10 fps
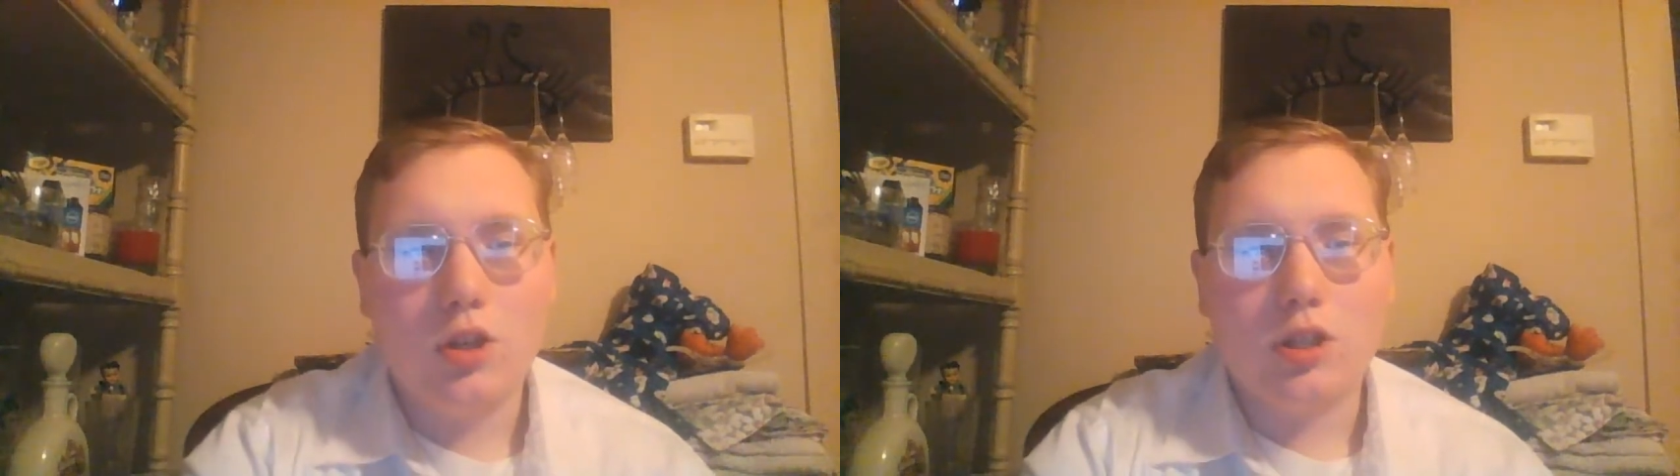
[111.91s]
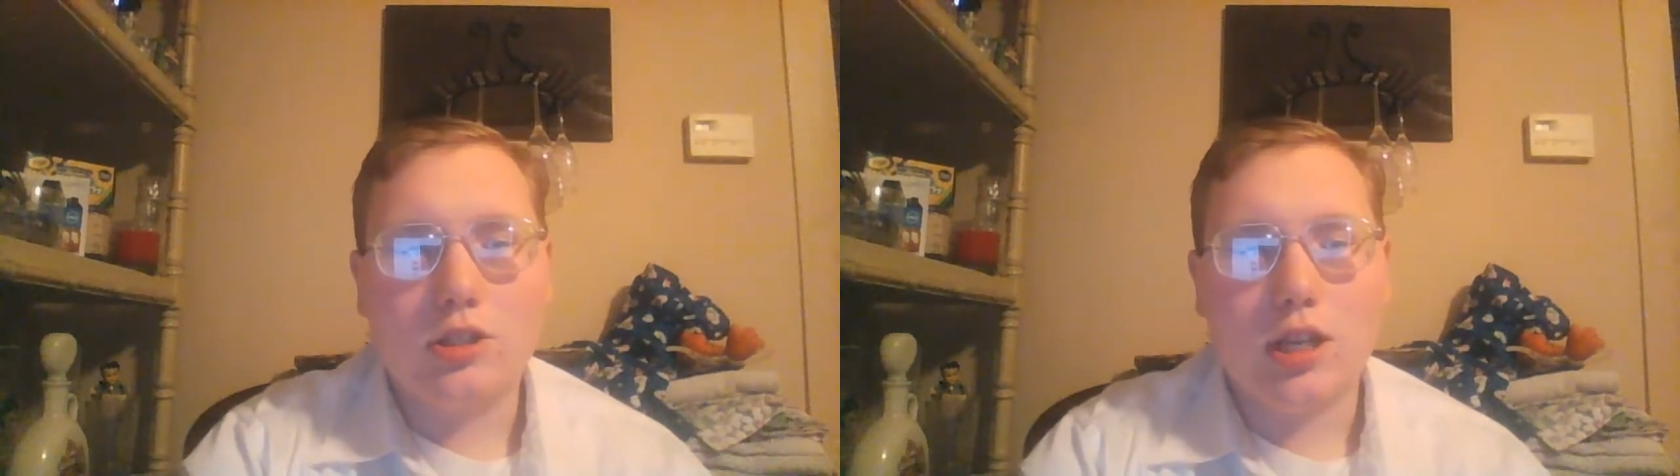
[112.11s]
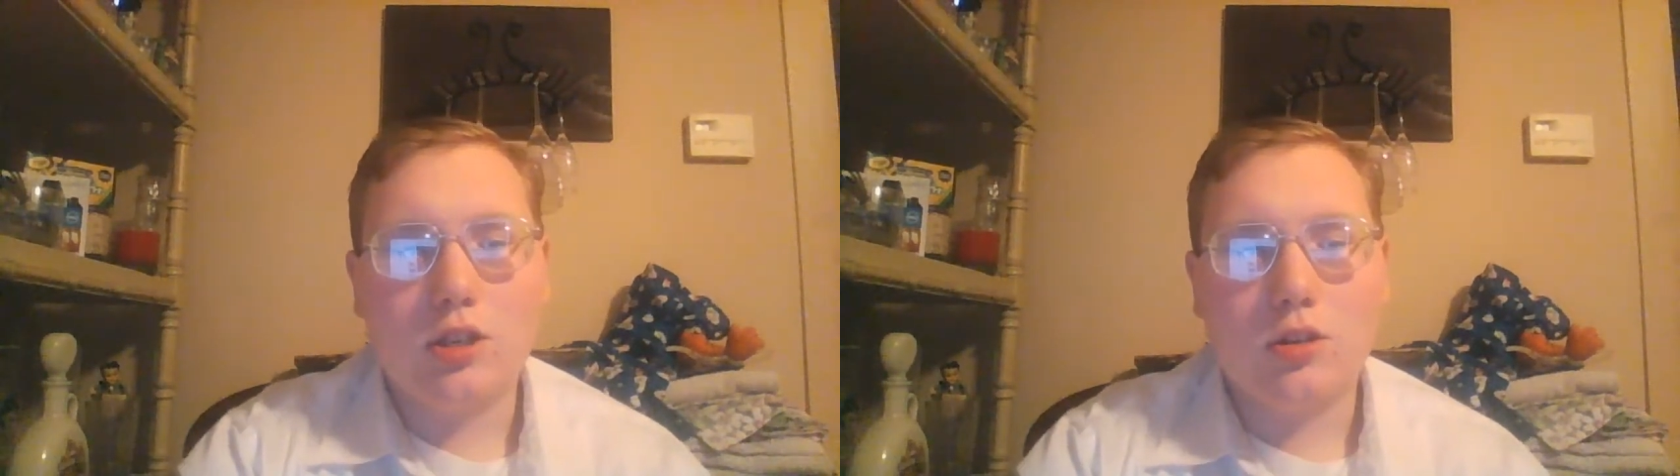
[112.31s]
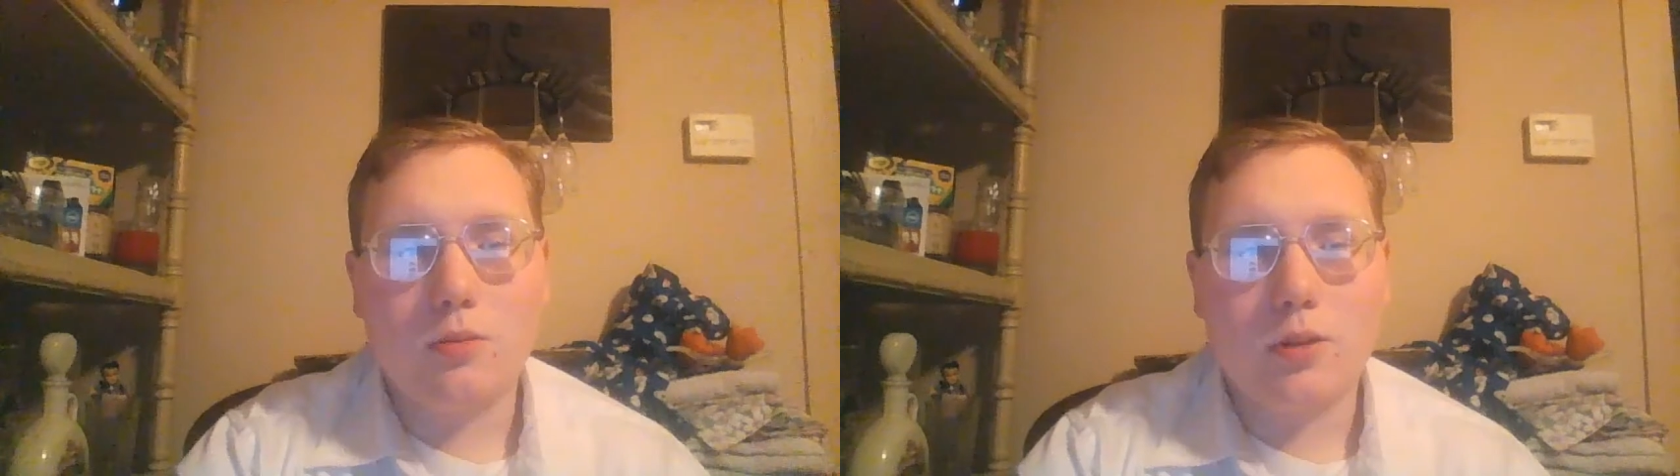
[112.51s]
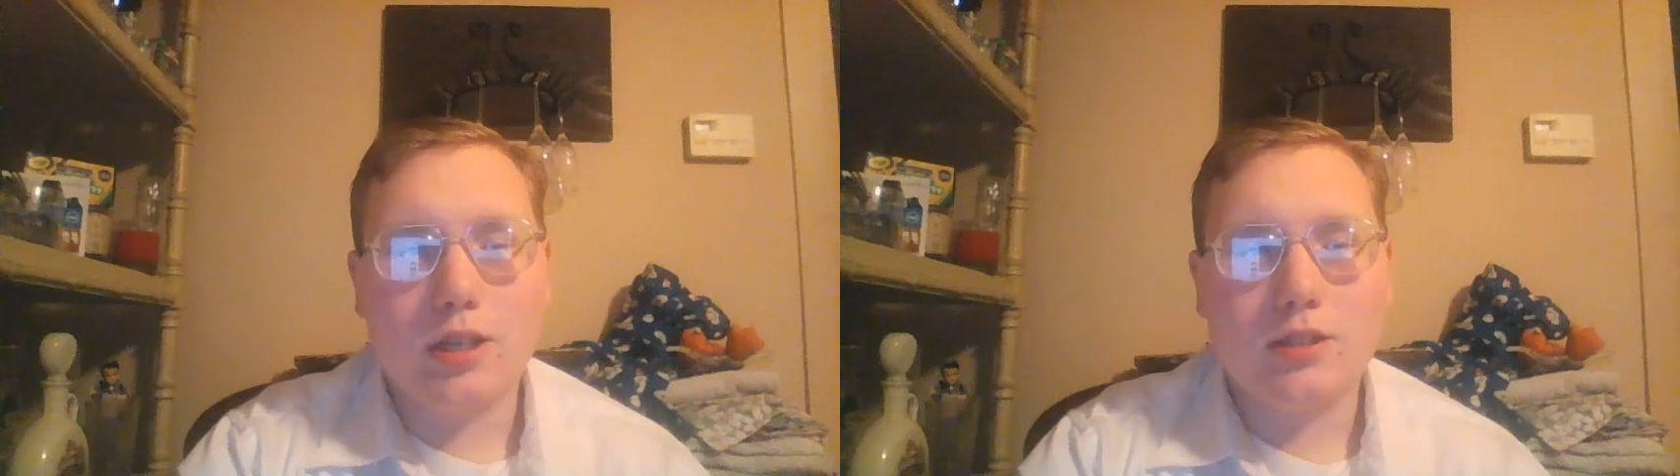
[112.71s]
You can take your
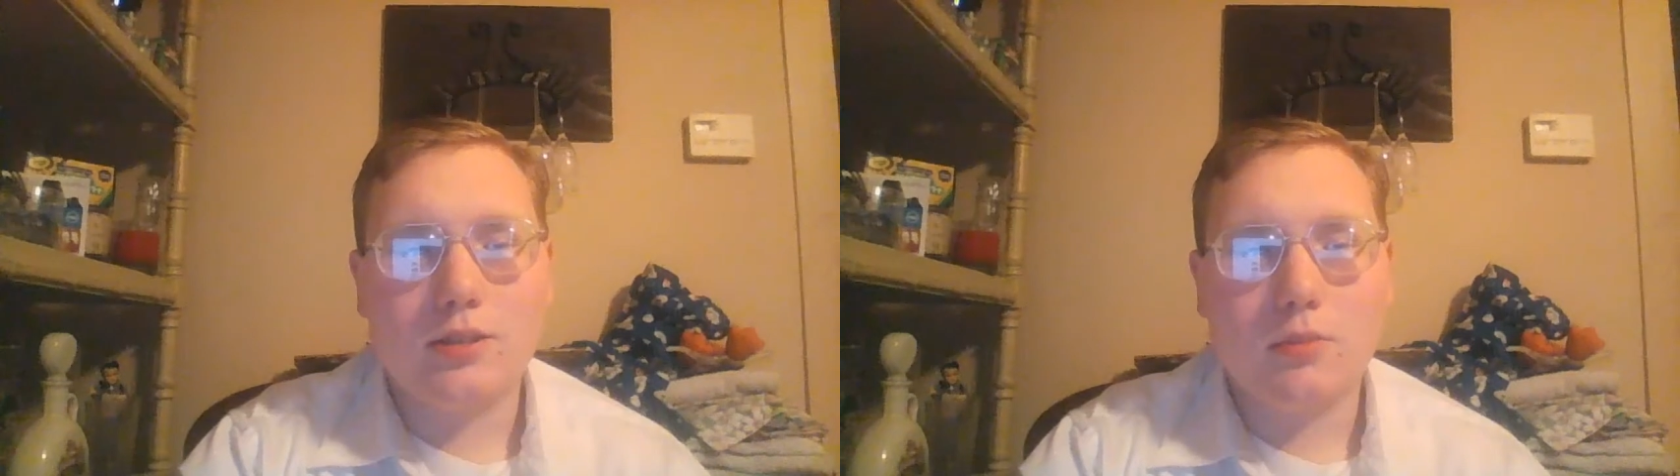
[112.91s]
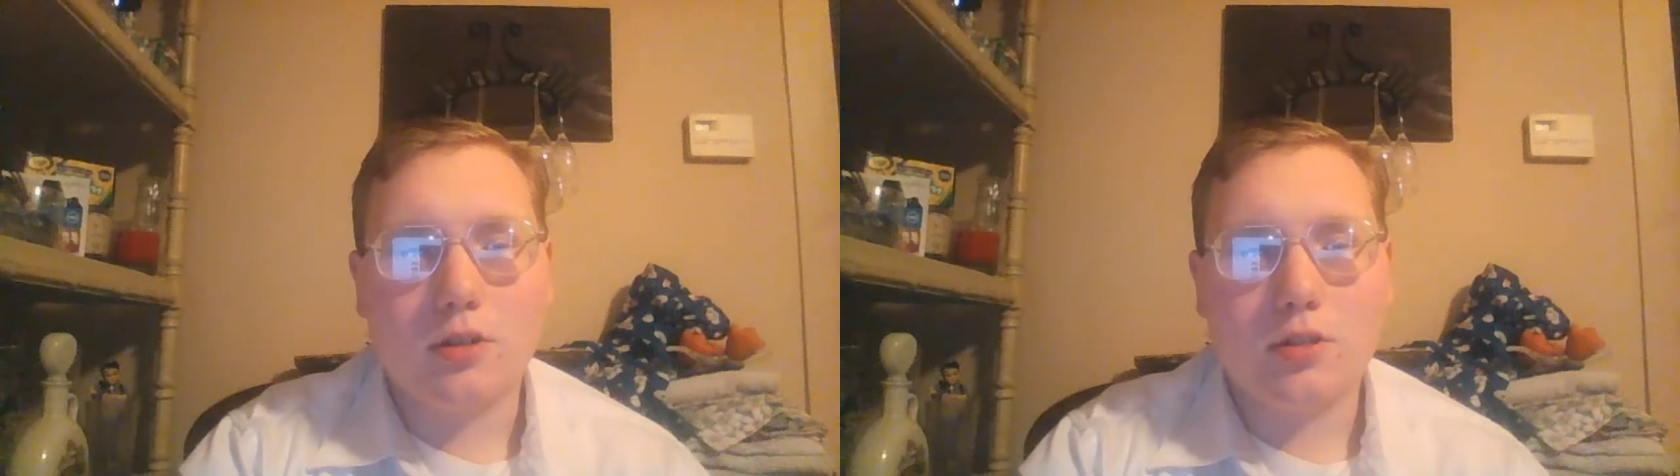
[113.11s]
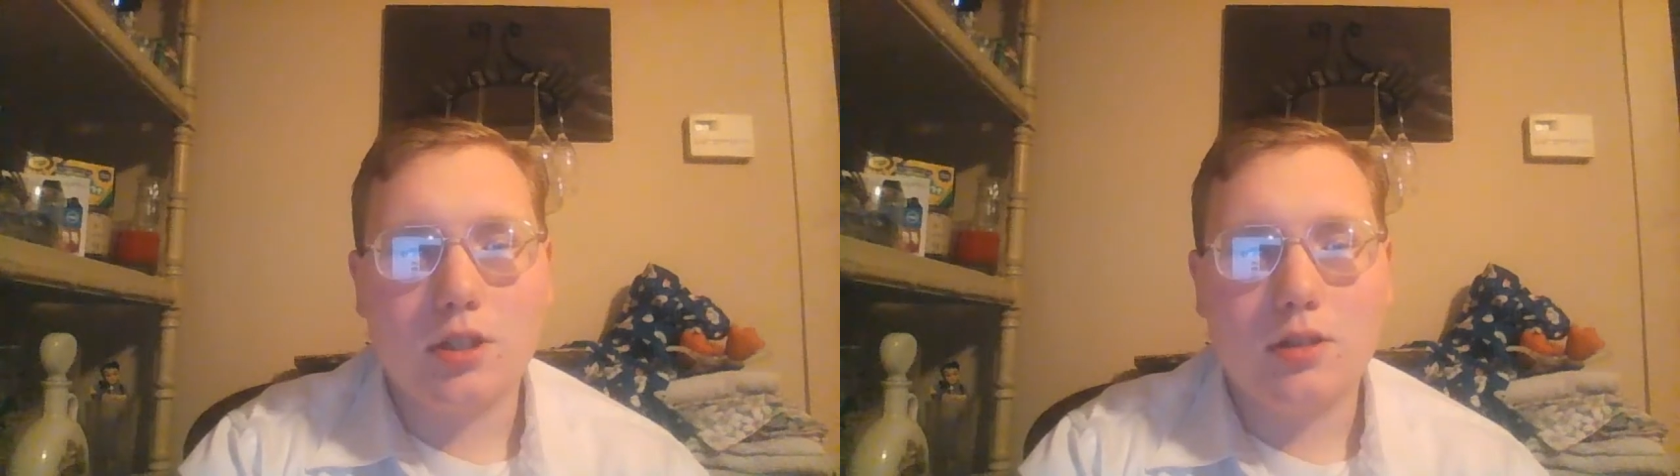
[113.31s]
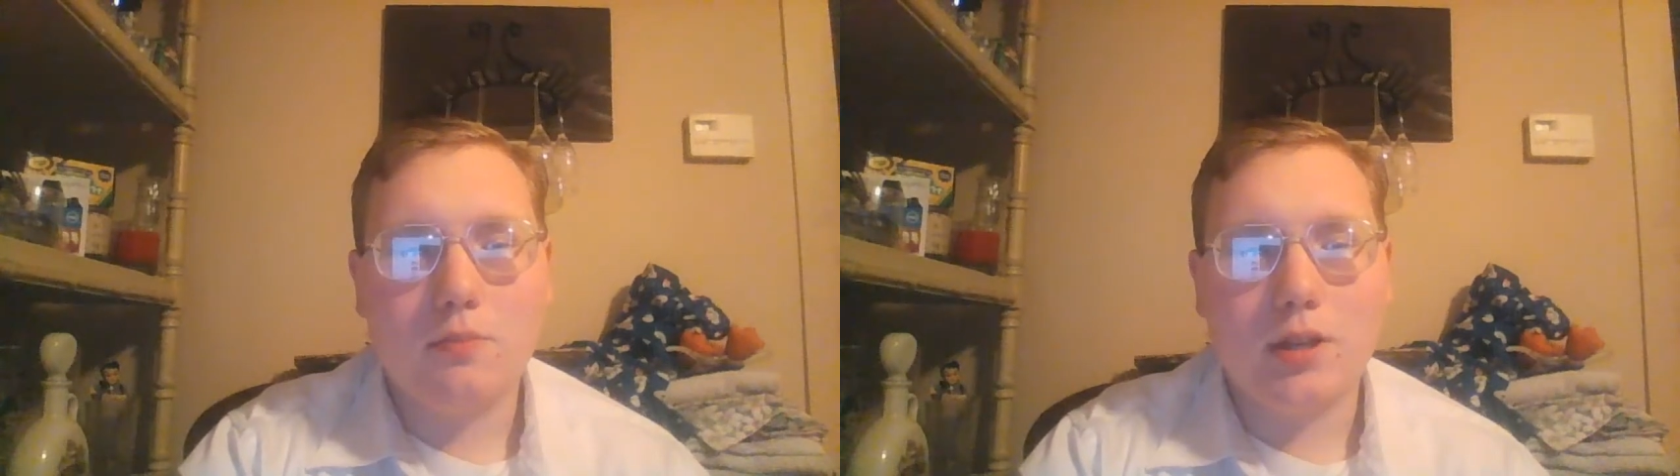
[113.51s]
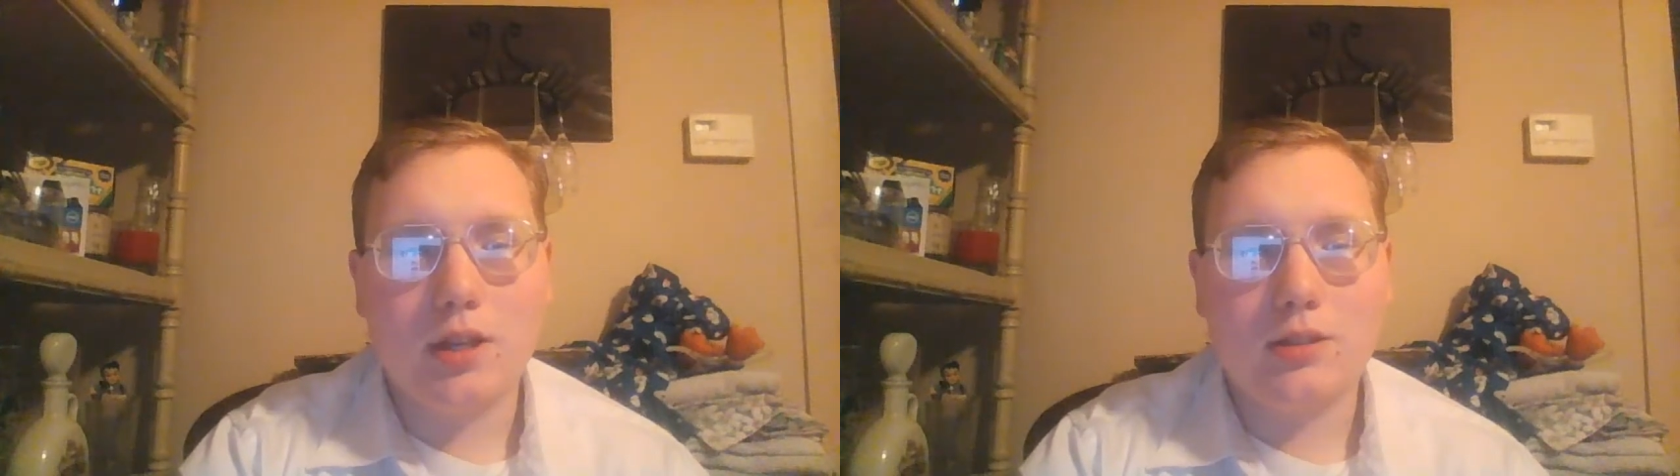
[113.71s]
place among the
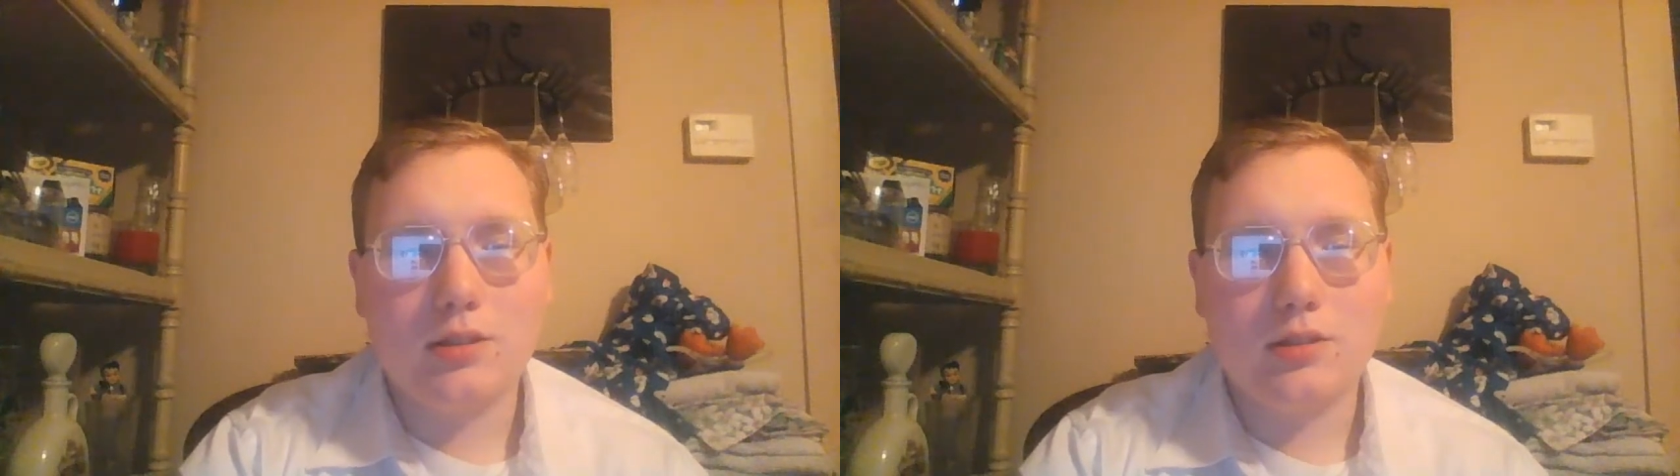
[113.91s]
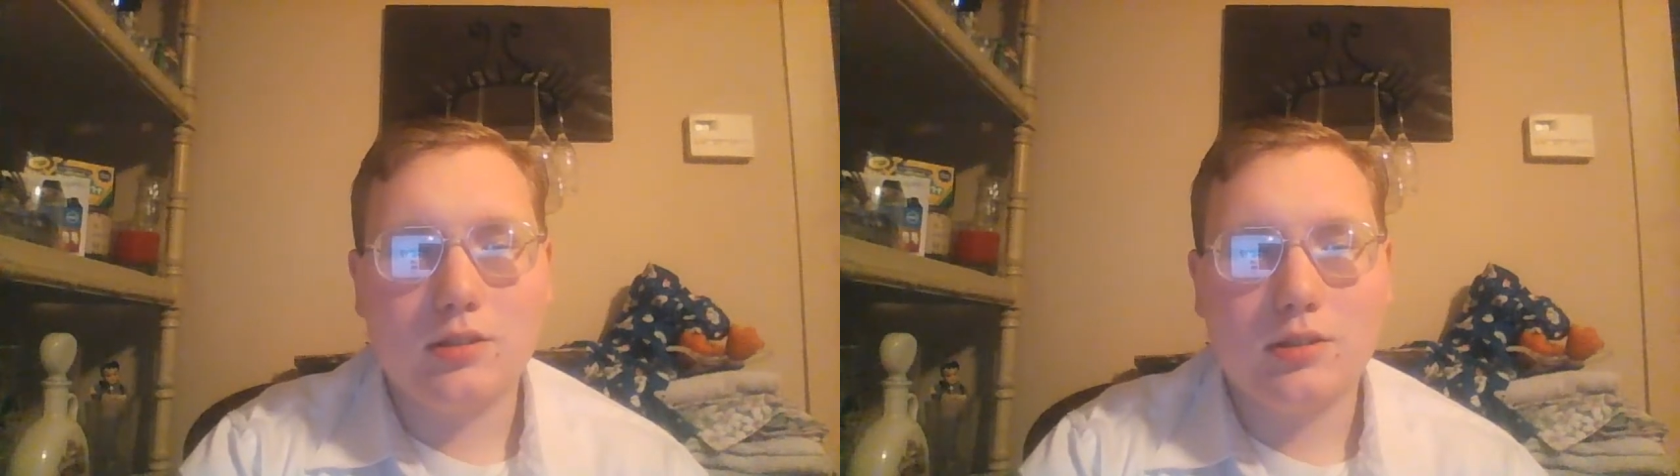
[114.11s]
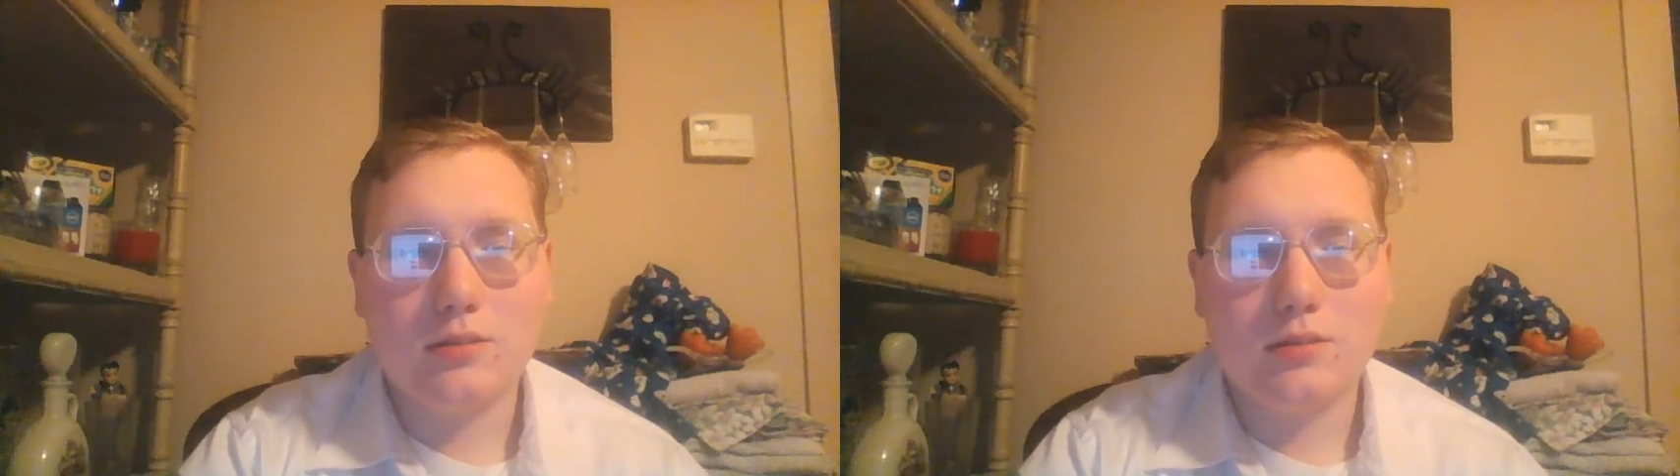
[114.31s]
best.